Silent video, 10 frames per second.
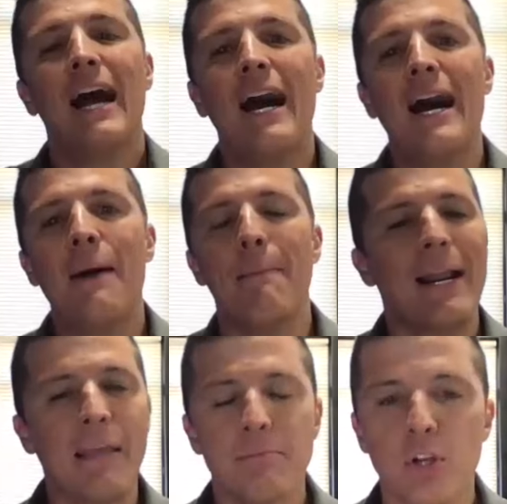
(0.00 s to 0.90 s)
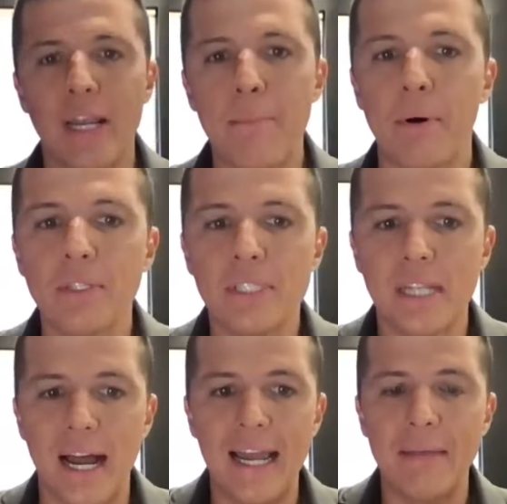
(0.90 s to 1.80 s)
My name's Grady
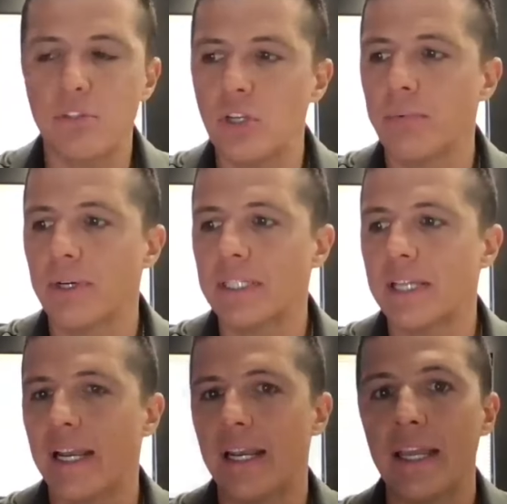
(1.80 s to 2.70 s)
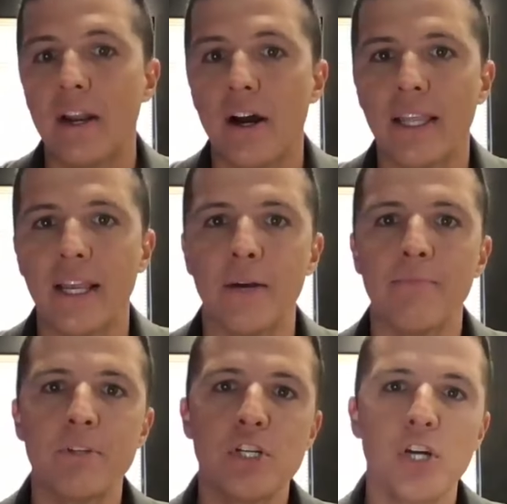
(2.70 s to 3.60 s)
Polcyn. I'm super excited to get on
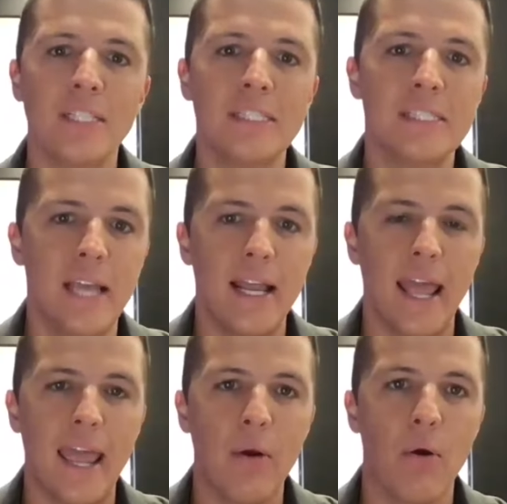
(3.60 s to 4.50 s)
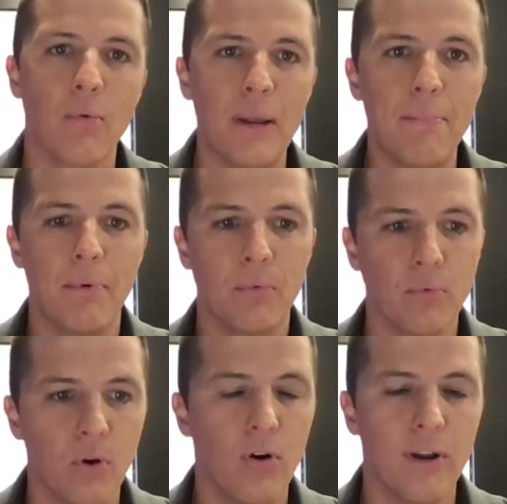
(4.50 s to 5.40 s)
here. Sean sent a
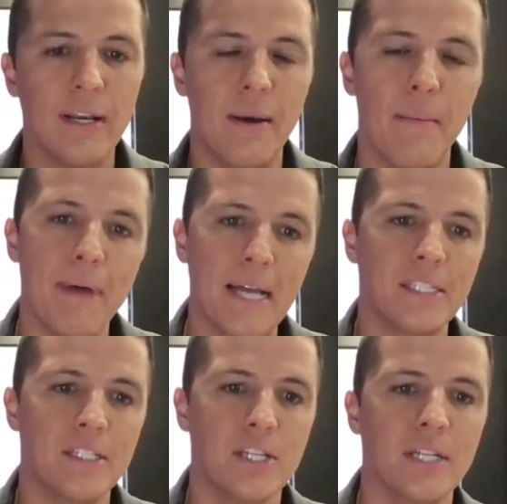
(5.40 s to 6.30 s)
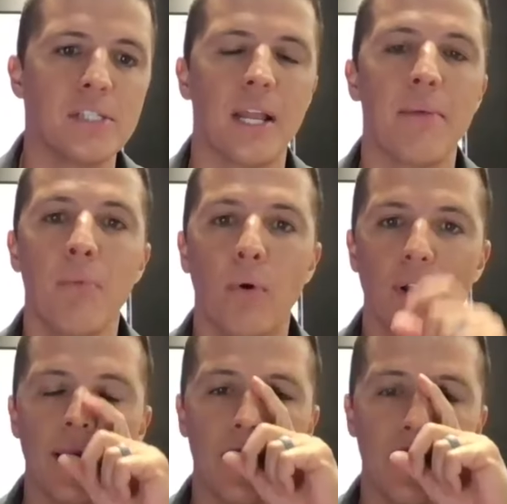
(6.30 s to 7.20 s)
rip-roaring message yesterday
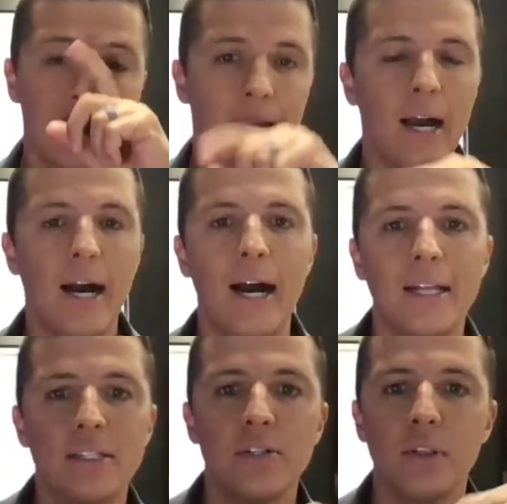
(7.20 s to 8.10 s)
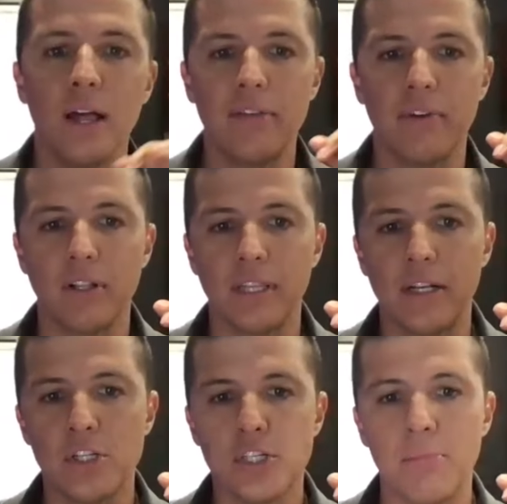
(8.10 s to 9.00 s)
morning to a lot of our
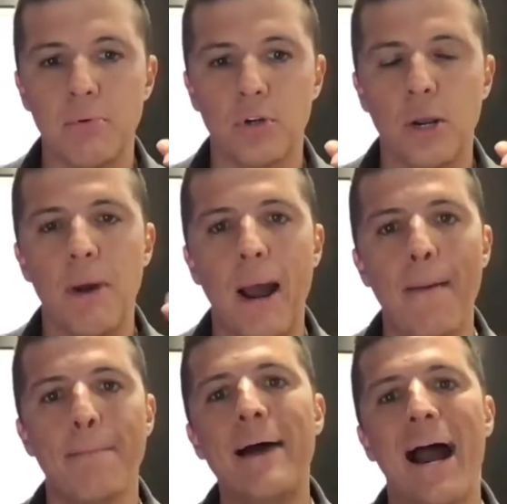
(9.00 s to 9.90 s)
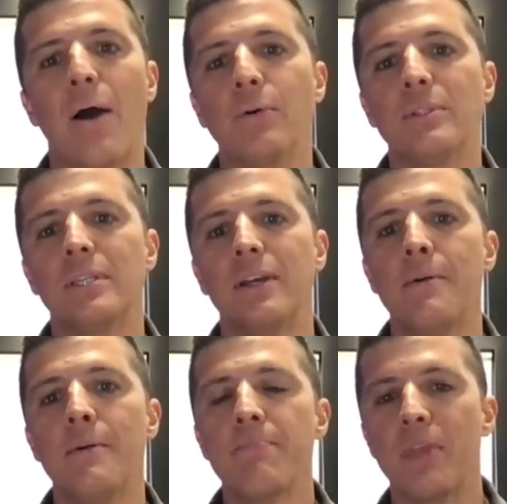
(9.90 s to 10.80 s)
leadership group about
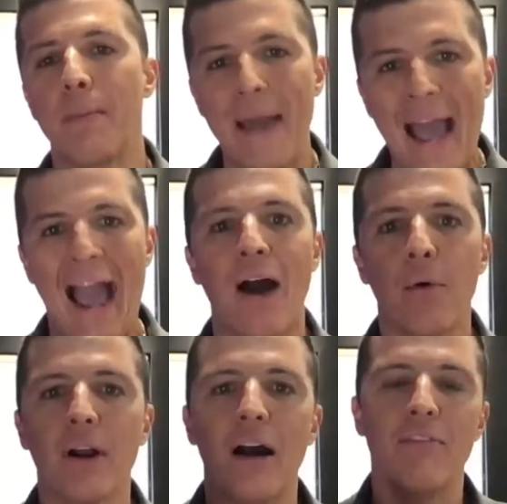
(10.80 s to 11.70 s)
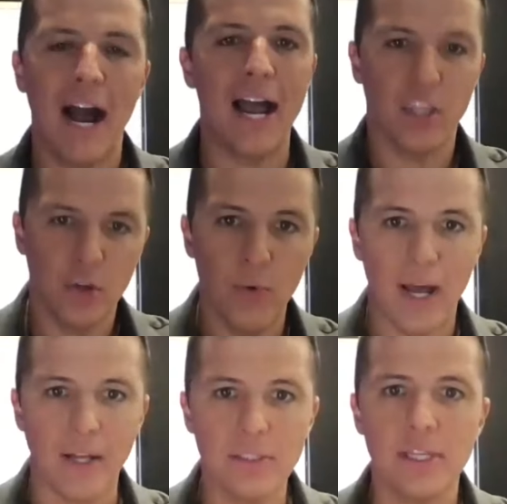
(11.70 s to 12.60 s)
the power of
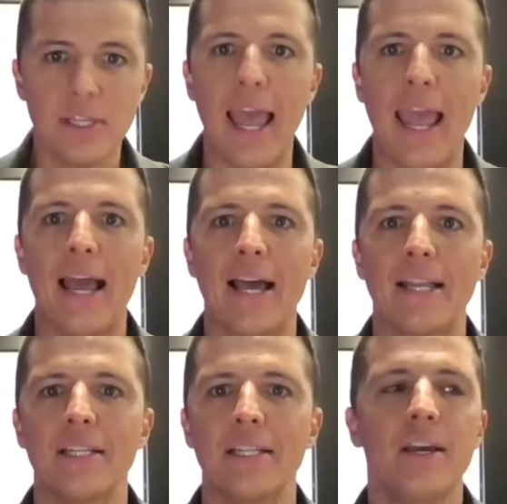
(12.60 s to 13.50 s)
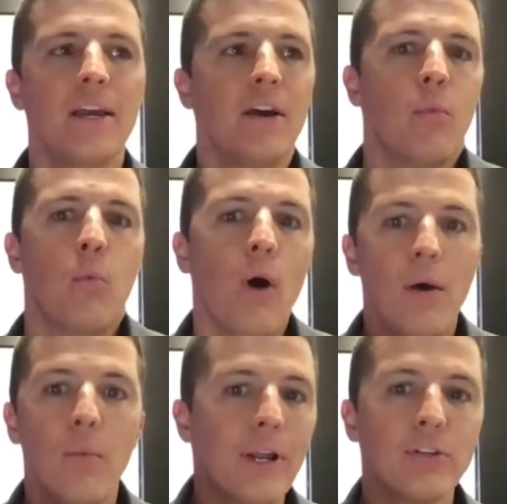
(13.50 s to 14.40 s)
IULs and
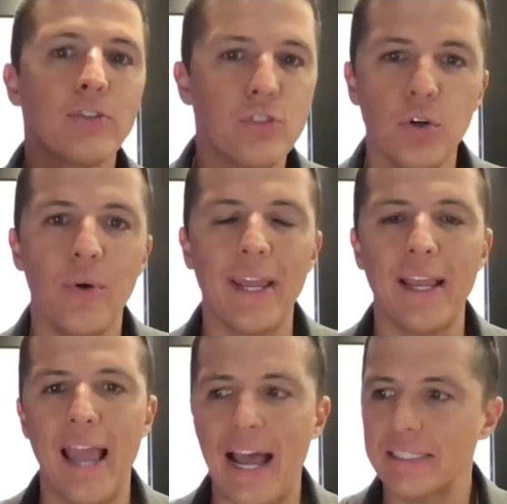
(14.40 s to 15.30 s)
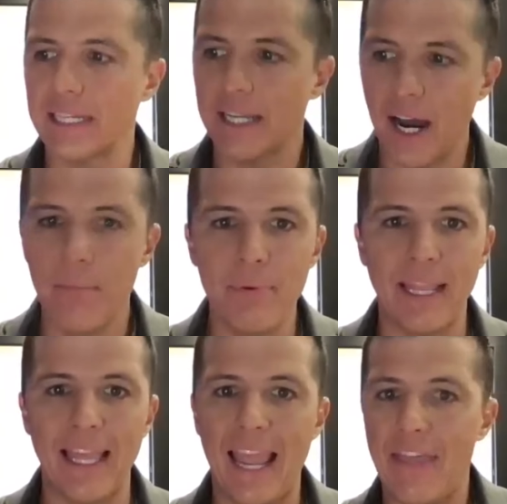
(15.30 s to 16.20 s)
what we're doing as a
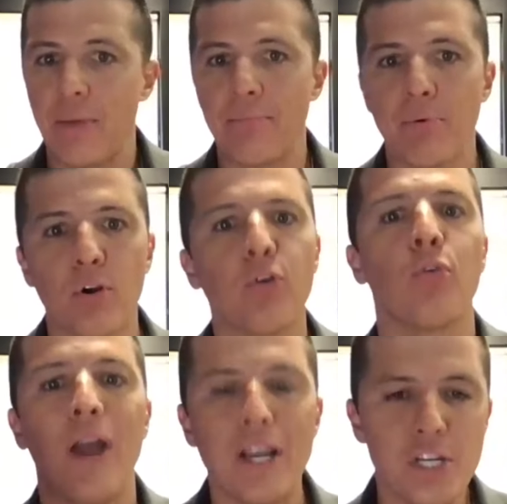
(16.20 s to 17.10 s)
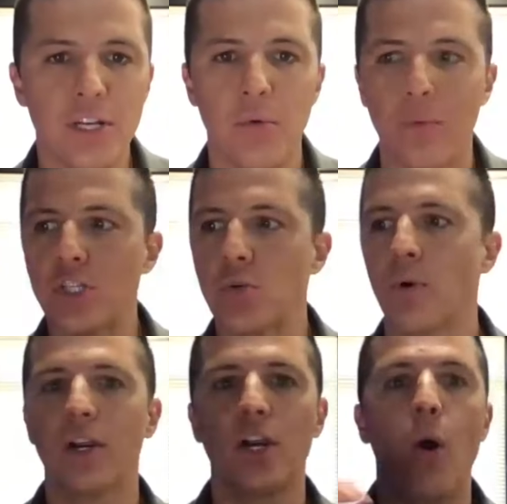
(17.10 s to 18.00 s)
company and the progression at which
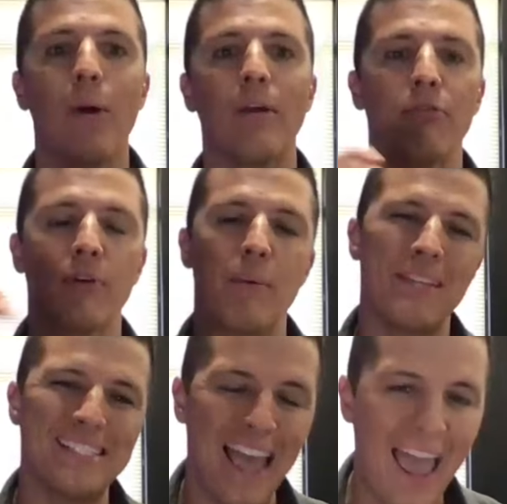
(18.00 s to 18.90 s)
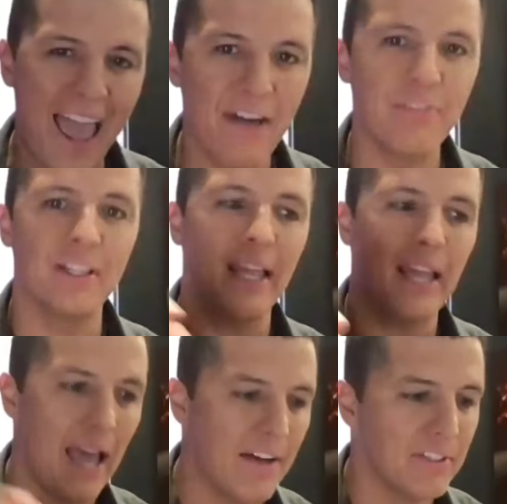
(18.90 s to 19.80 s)
we're going from this
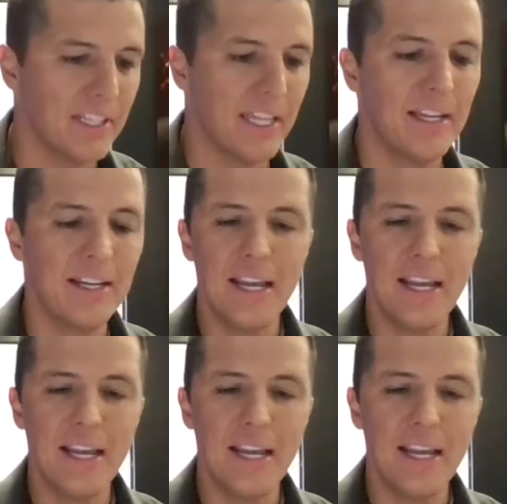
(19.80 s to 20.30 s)
heavily, heavily